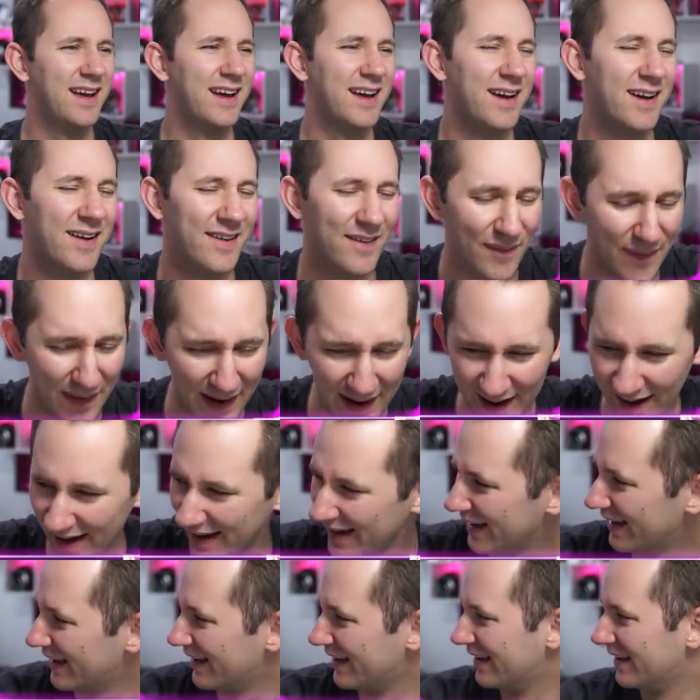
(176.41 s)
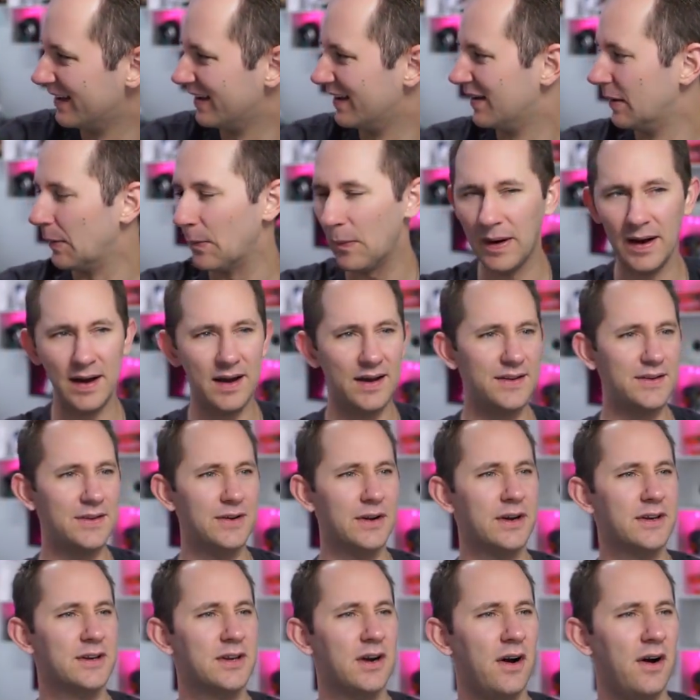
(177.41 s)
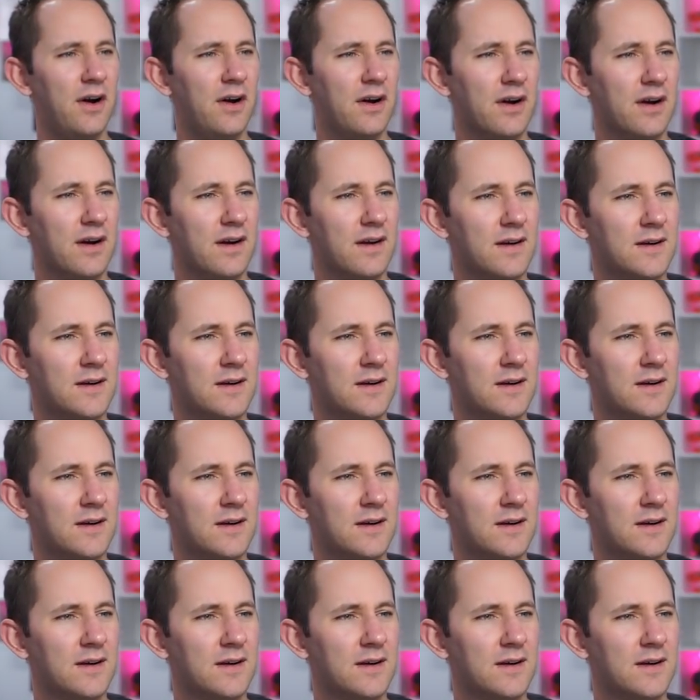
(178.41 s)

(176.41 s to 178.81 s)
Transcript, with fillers: Why? Why on your guitar?